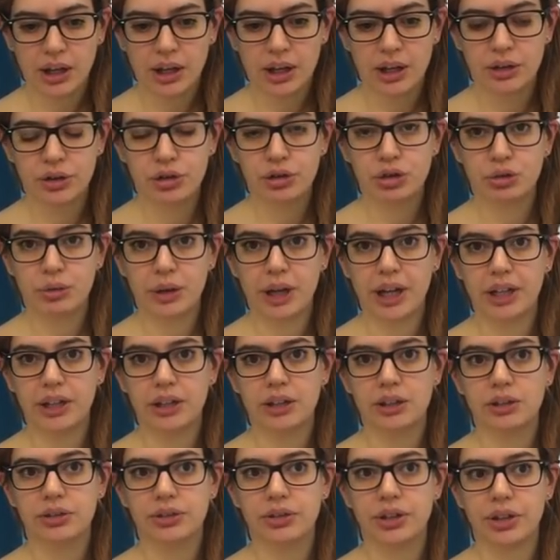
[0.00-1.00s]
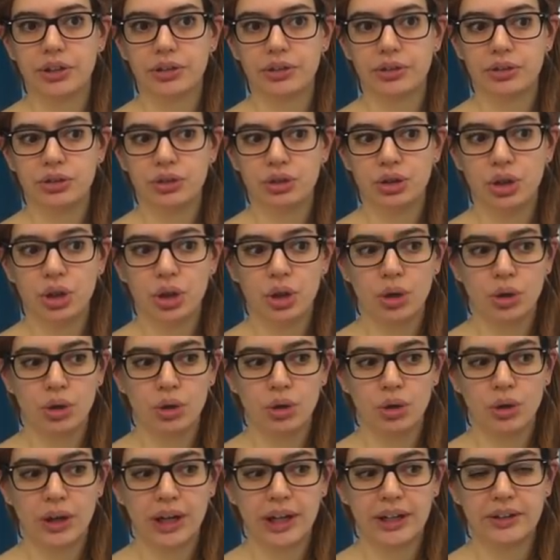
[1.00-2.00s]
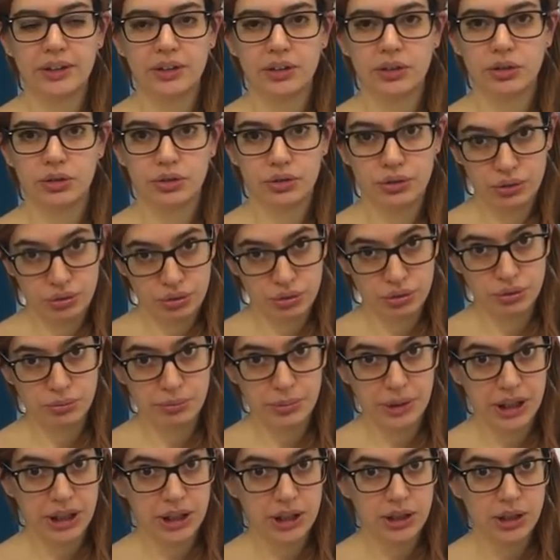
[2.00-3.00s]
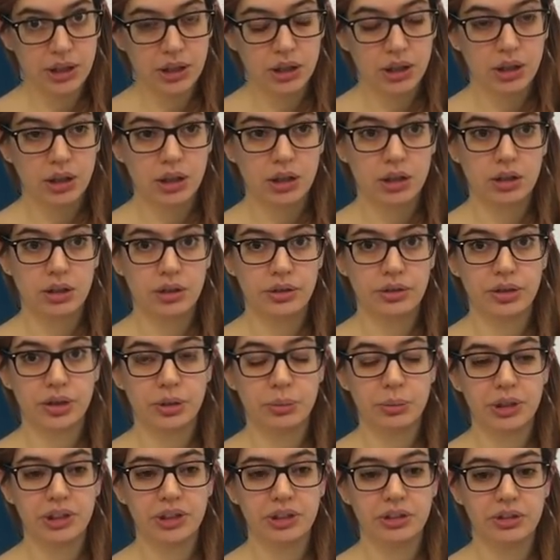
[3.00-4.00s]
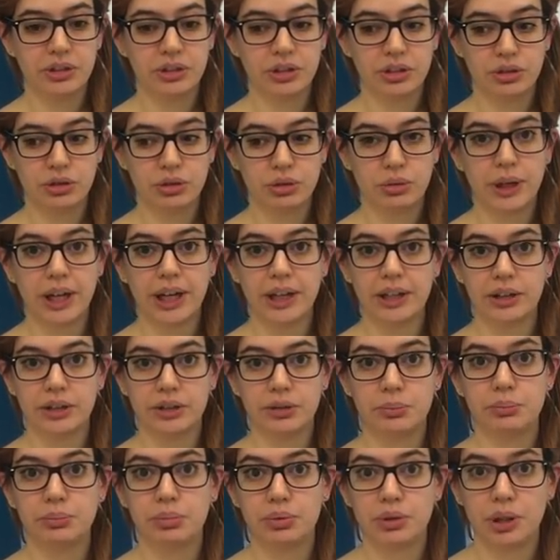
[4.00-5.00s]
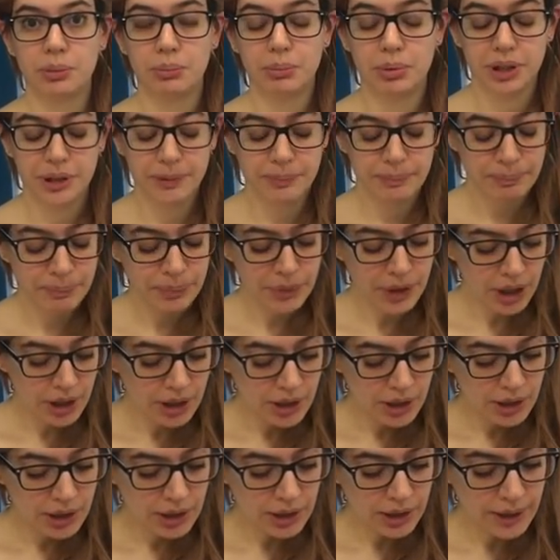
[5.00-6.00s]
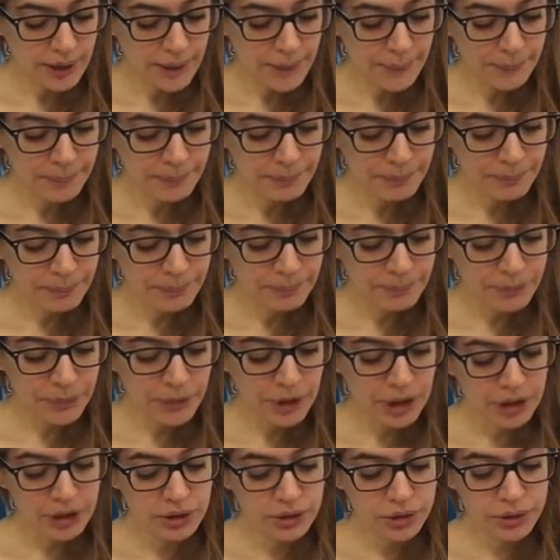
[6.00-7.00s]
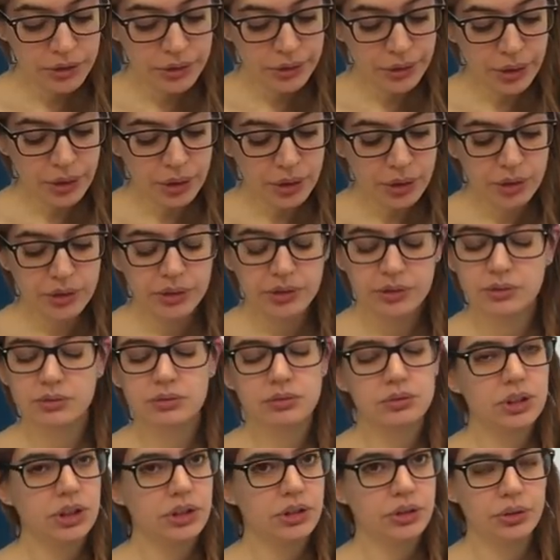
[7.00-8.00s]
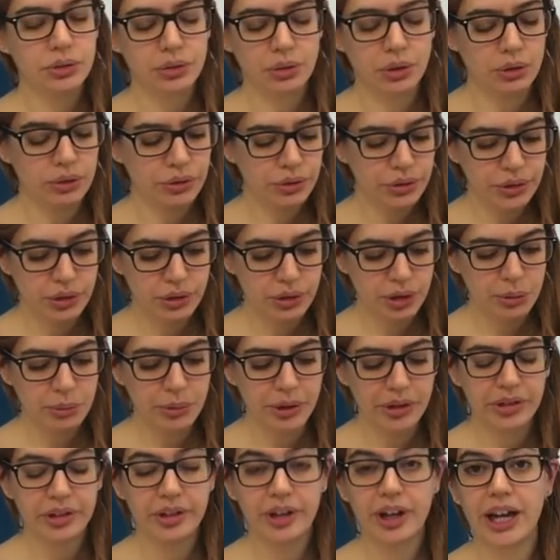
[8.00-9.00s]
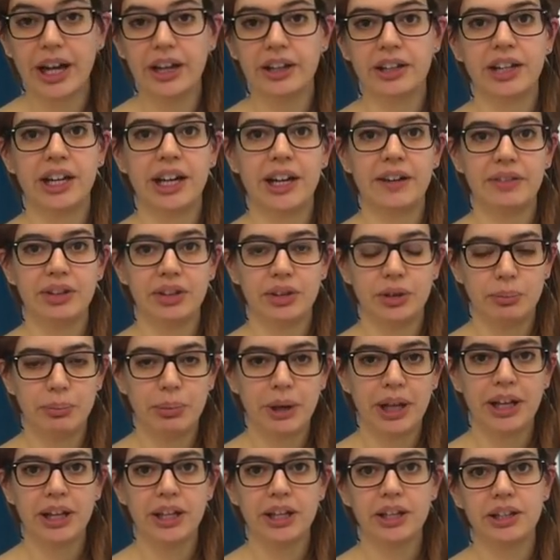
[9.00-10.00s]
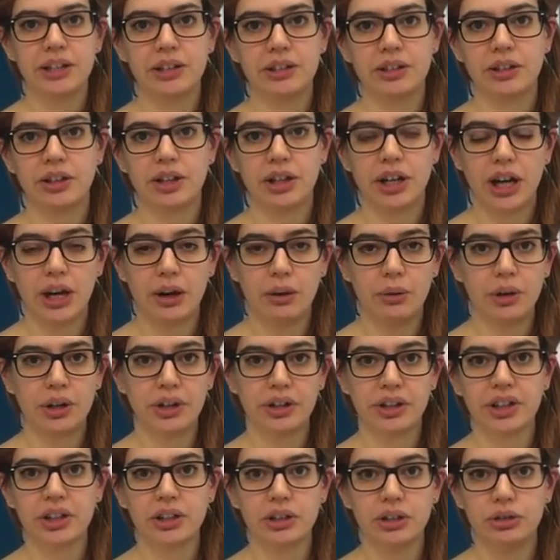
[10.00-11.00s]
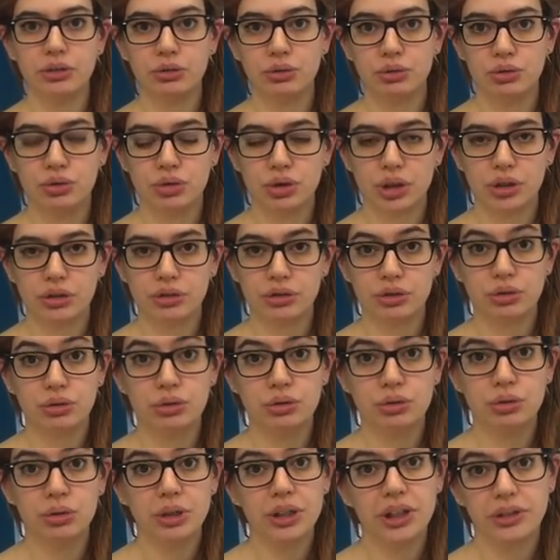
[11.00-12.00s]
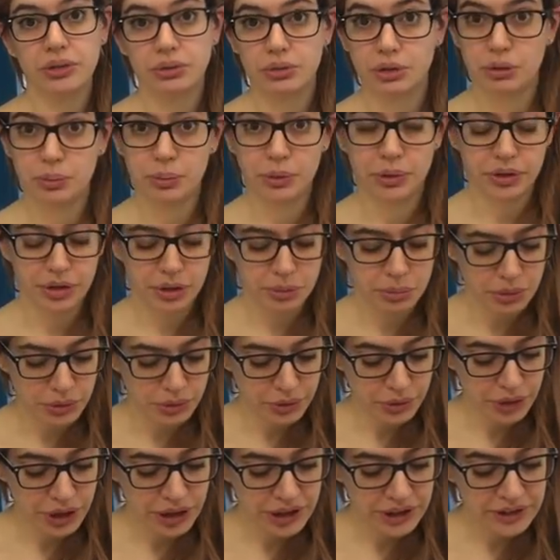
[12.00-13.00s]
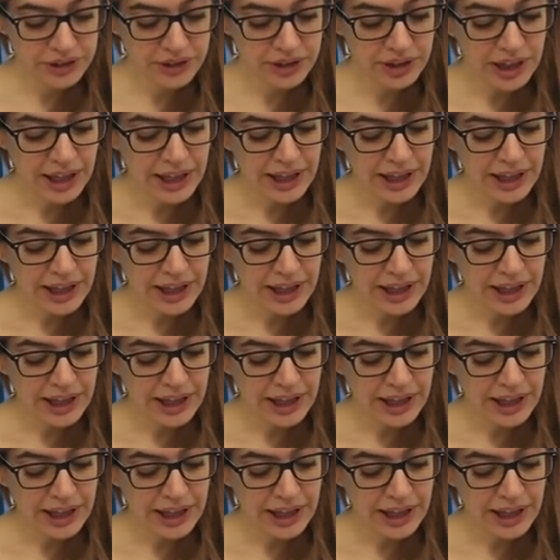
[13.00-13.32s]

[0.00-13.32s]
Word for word: a trial doesn't go as it should be or someone is not tried properly. Um, so it's the whole story about the lion having the plague and how are they going to judge who is responsible for it.